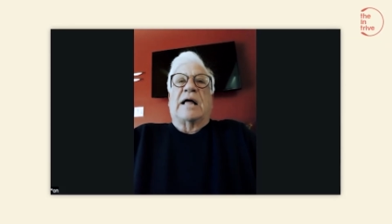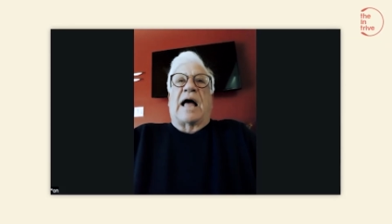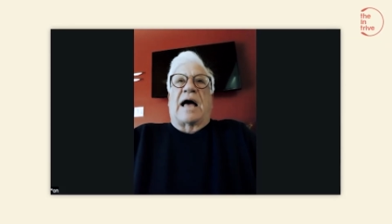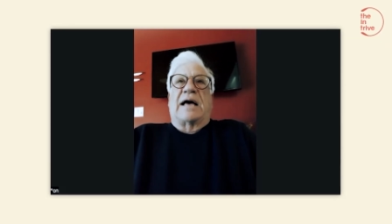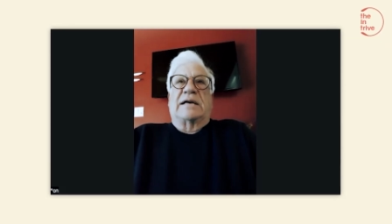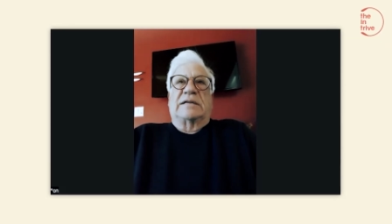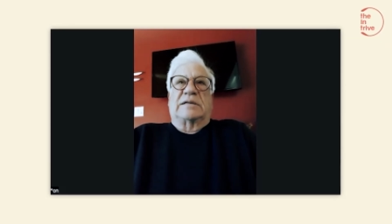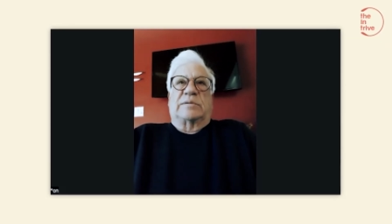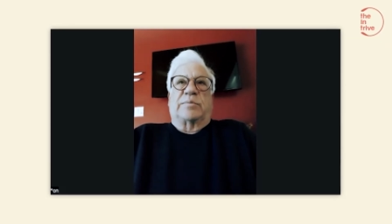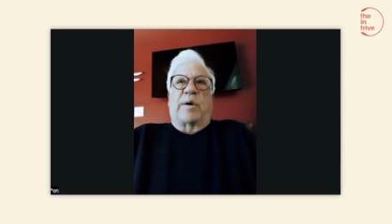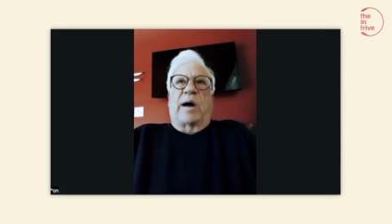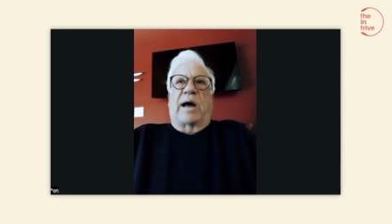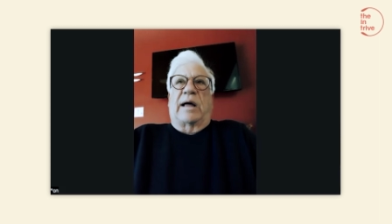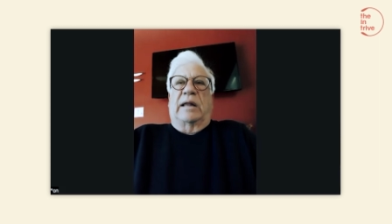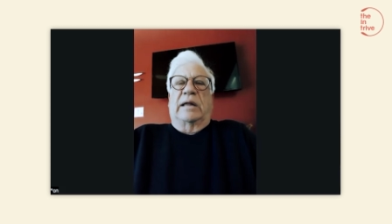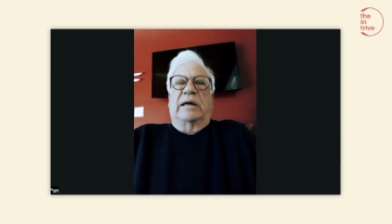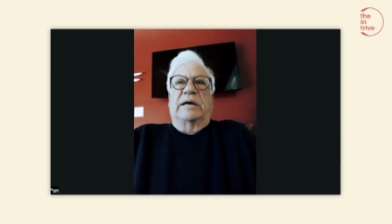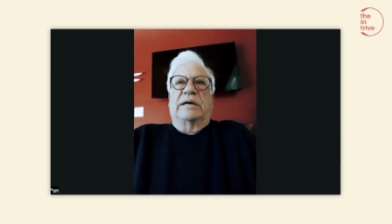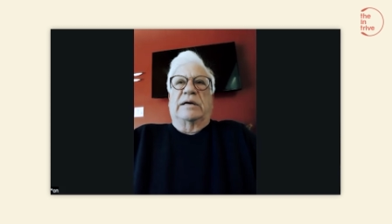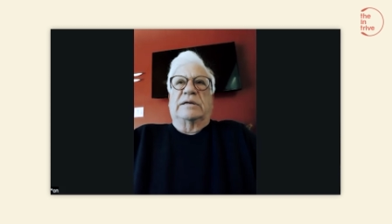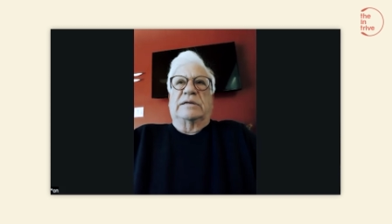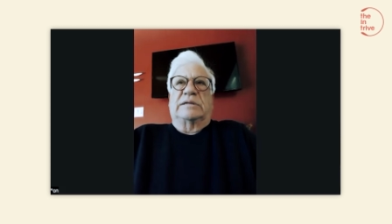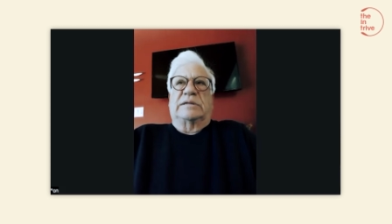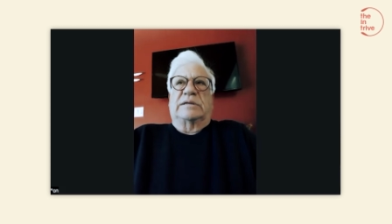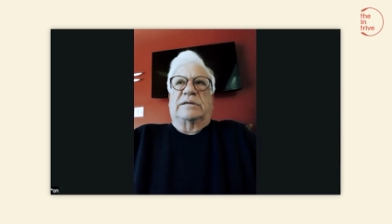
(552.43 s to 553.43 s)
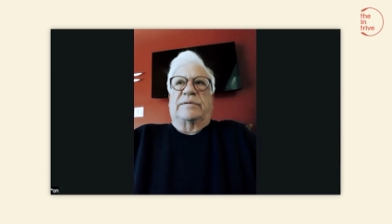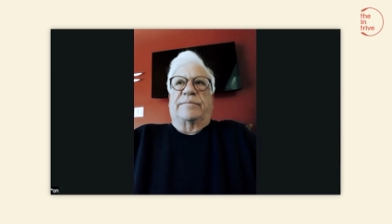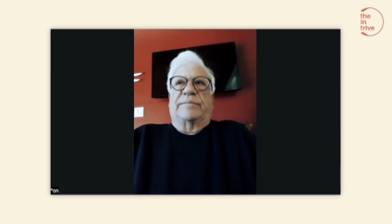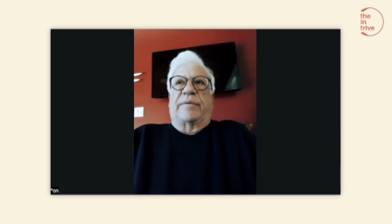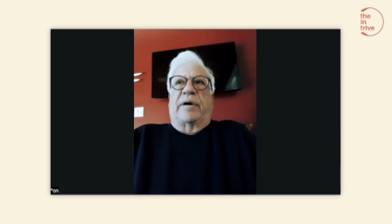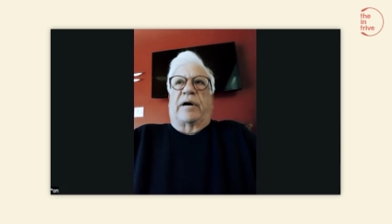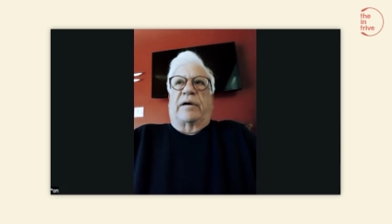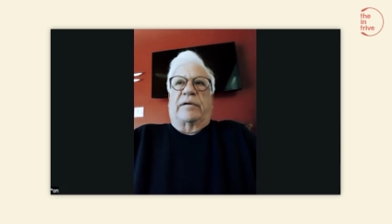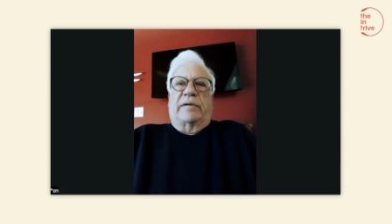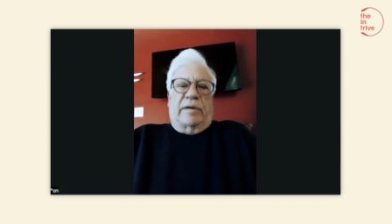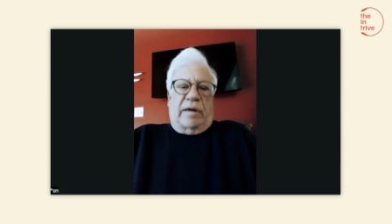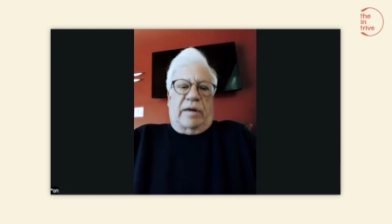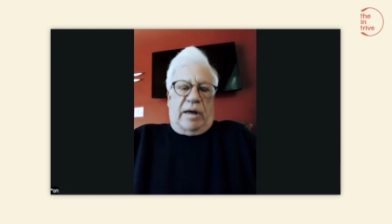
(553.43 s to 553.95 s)
as well as
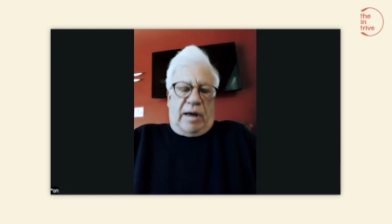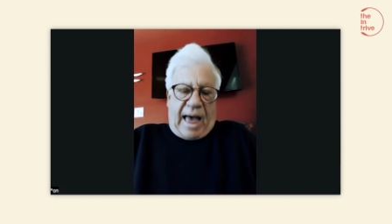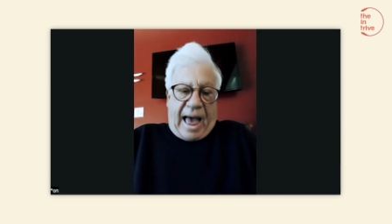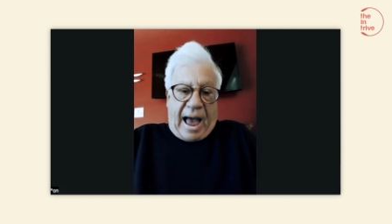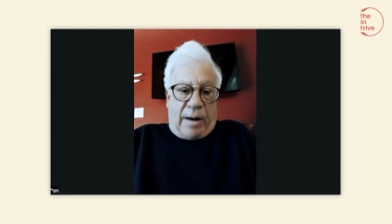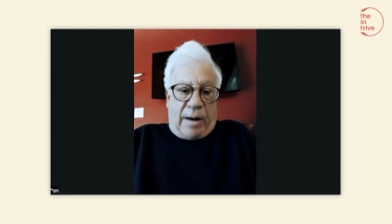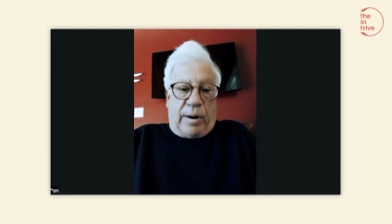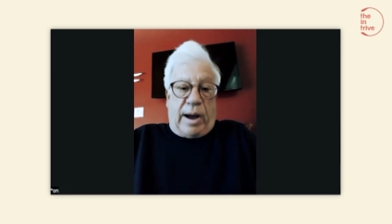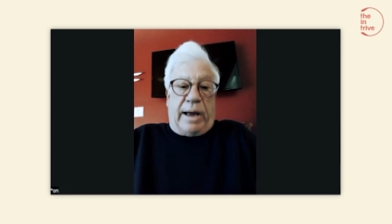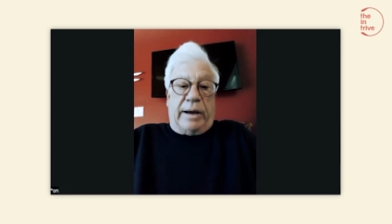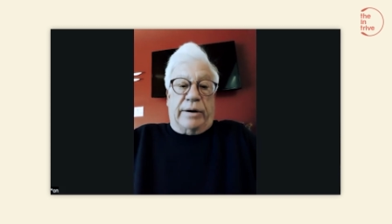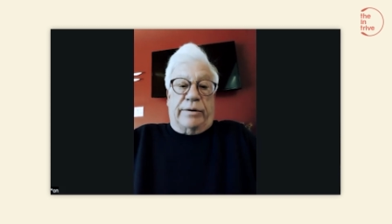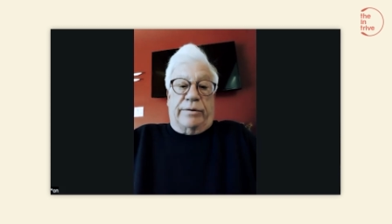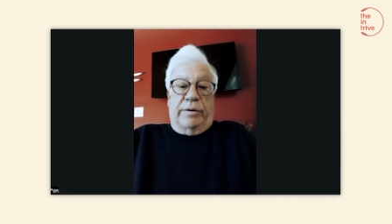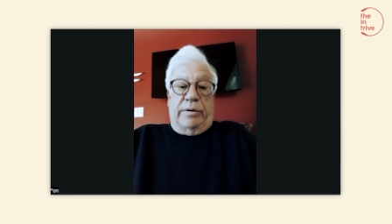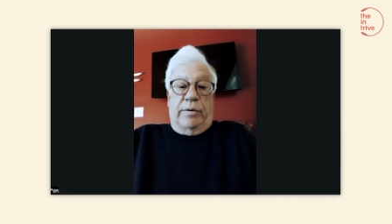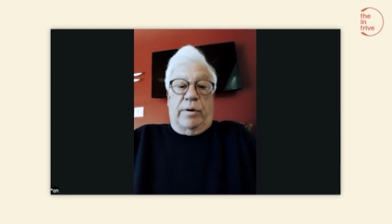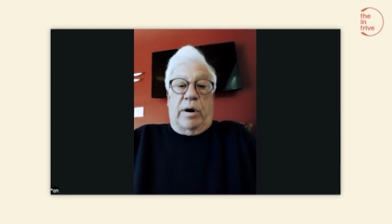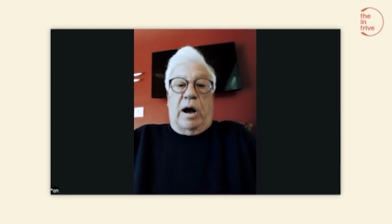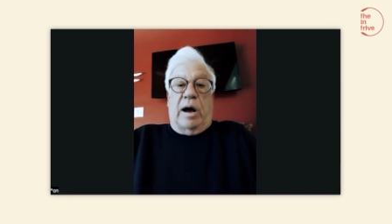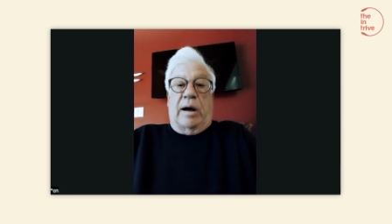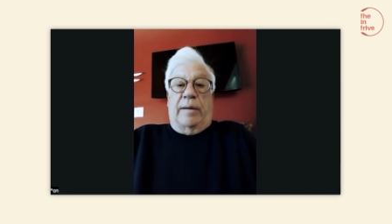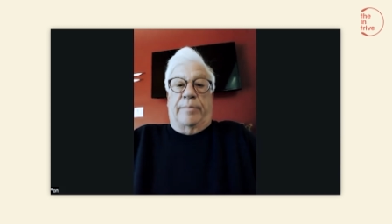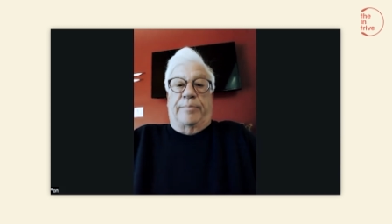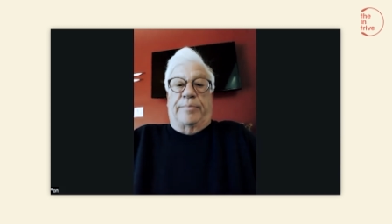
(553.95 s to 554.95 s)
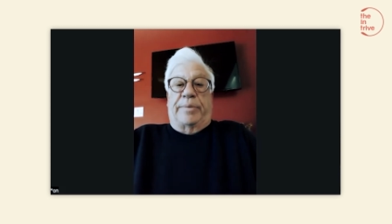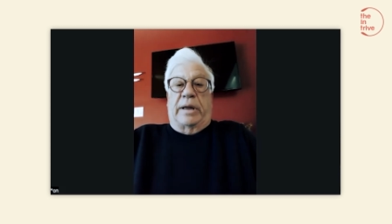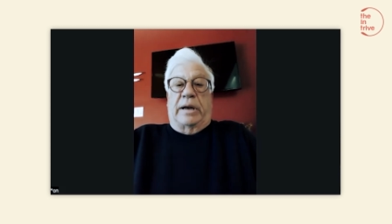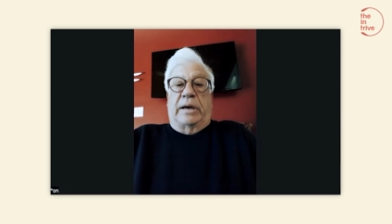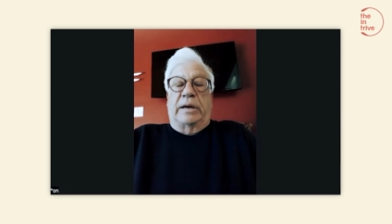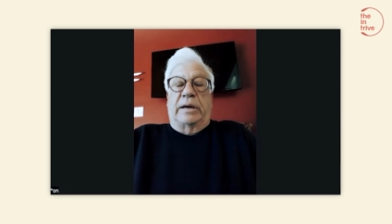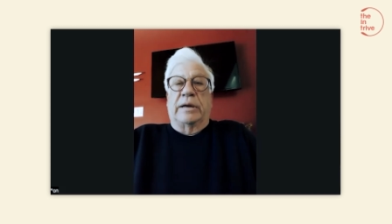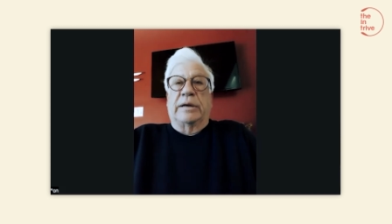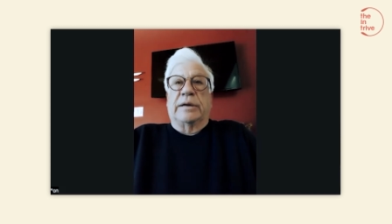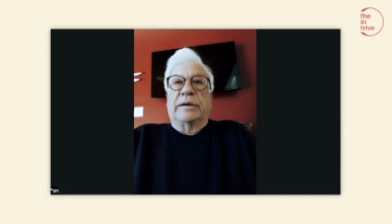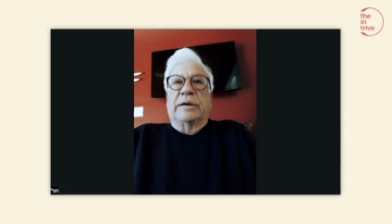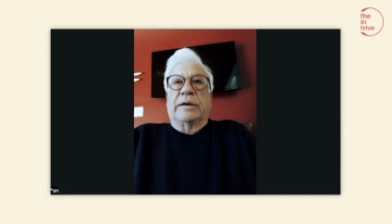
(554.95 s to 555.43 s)
how I grew up, and